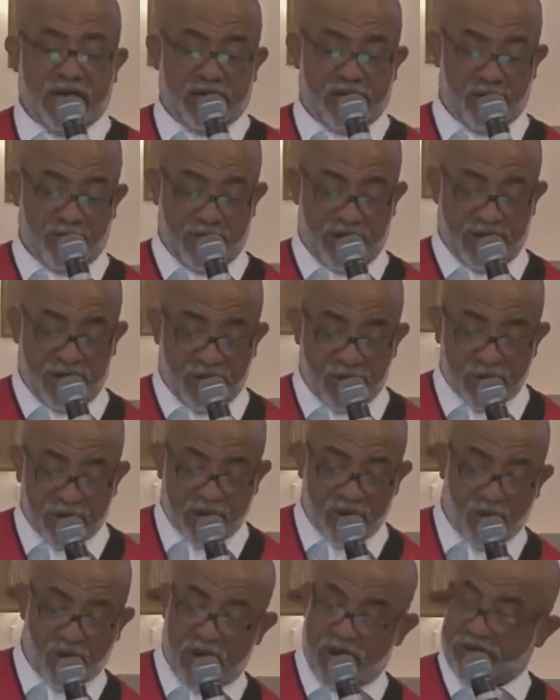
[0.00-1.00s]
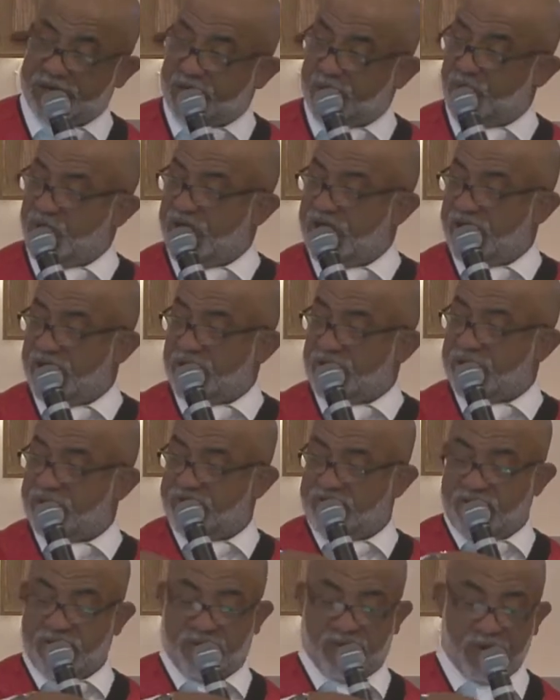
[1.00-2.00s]
that we used to wash, and we use
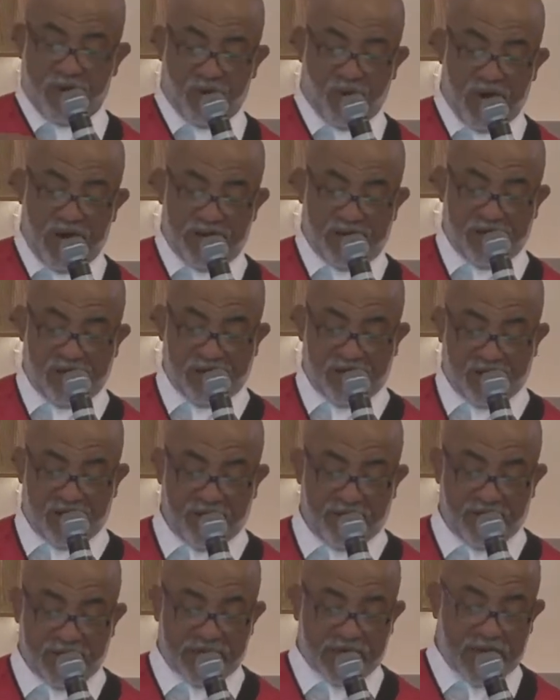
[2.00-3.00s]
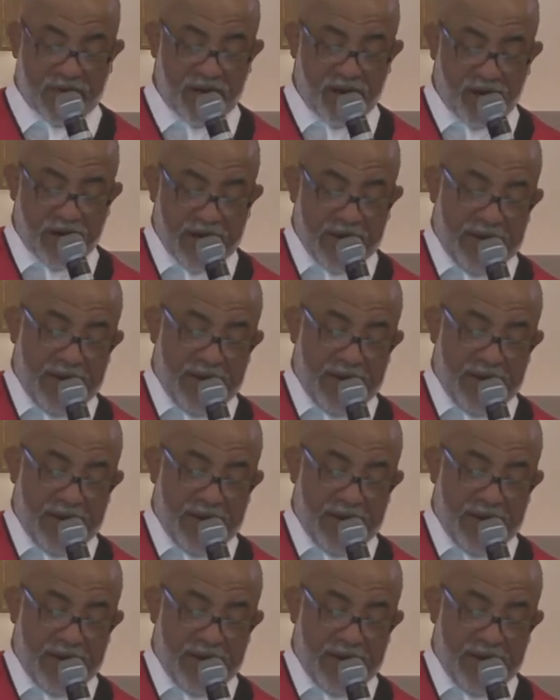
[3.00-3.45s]
them for foot washing service here.